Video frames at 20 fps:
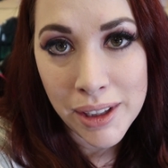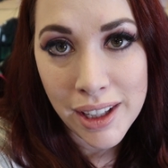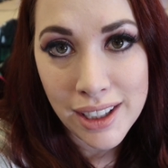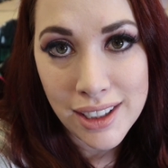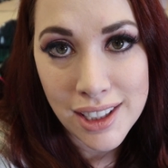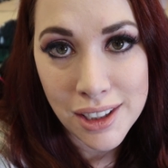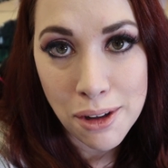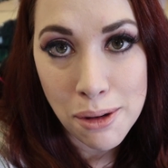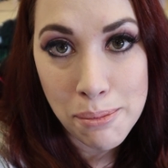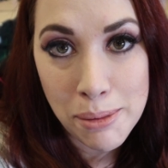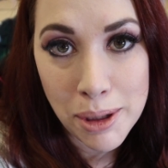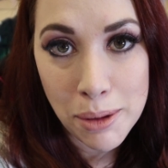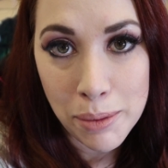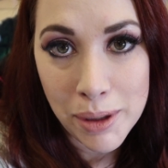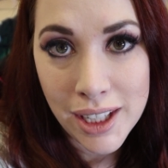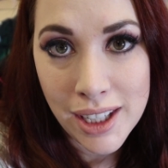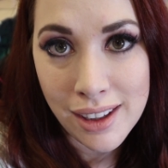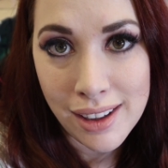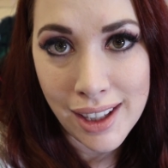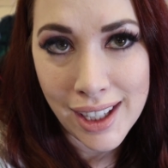We like to go
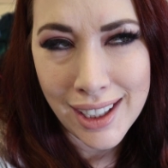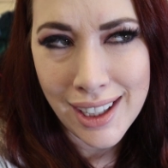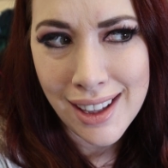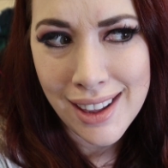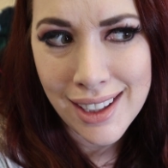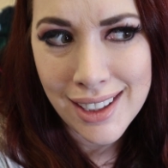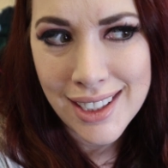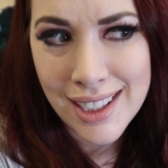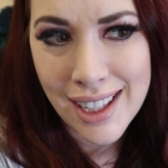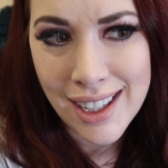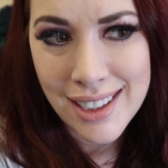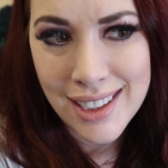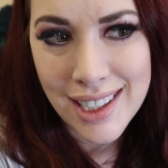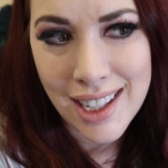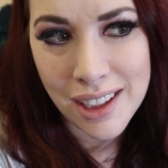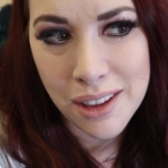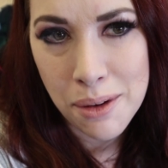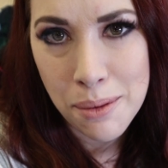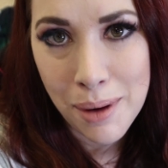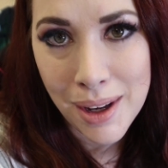midweek. Like I think today
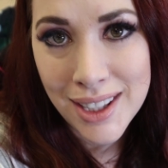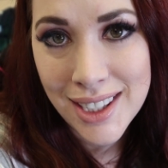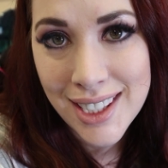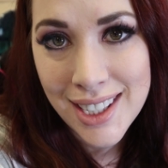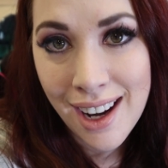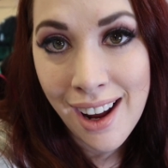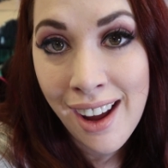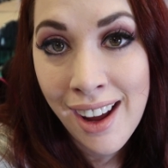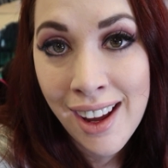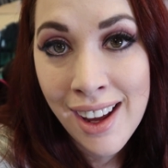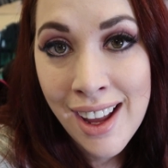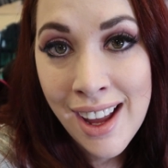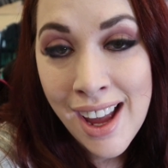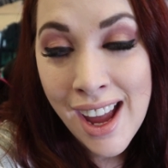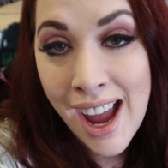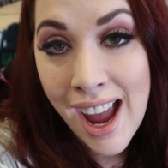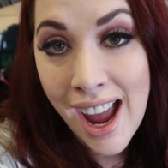is like a Wednesday,